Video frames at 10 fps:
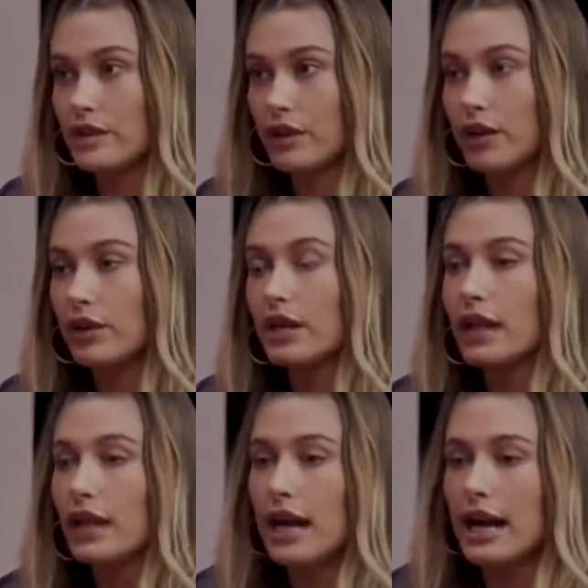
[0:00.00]
So
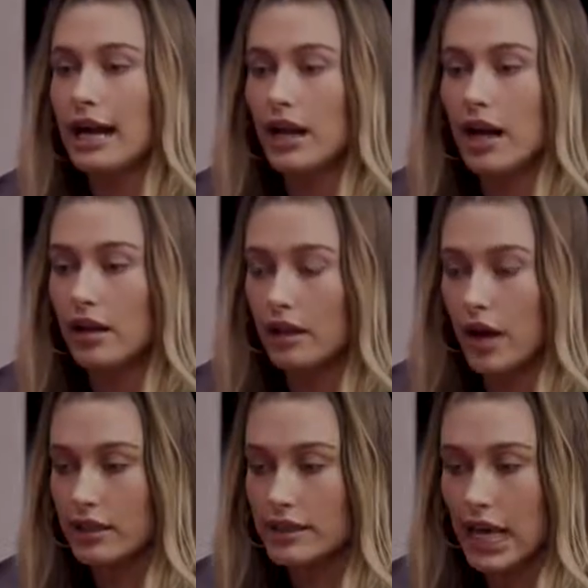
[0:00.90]
I got a
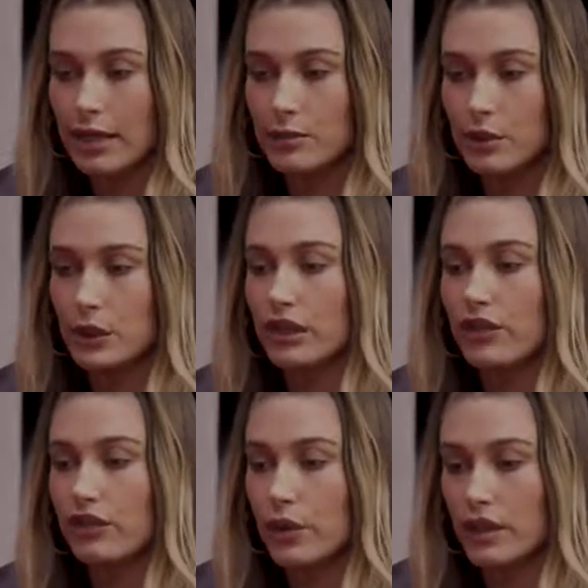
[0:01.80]
lot of time to really
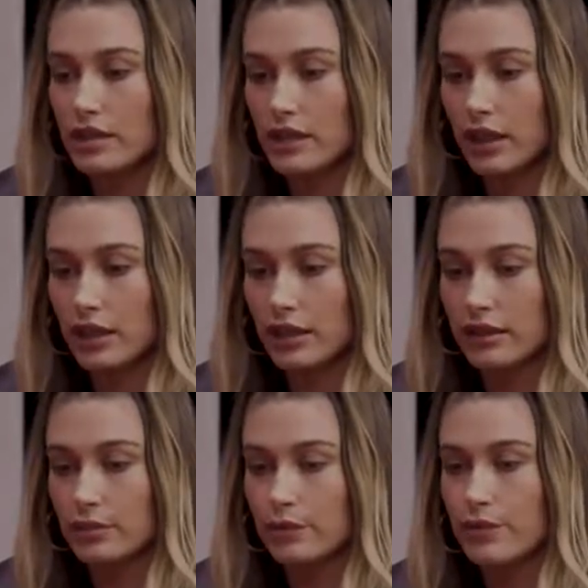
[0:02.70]
focus
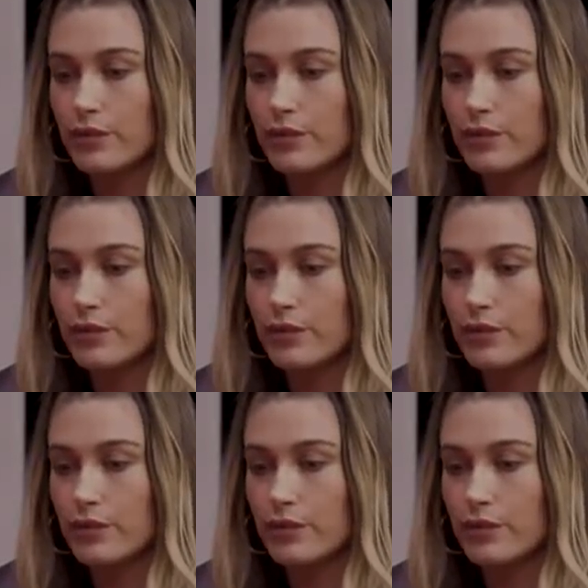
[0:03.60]
on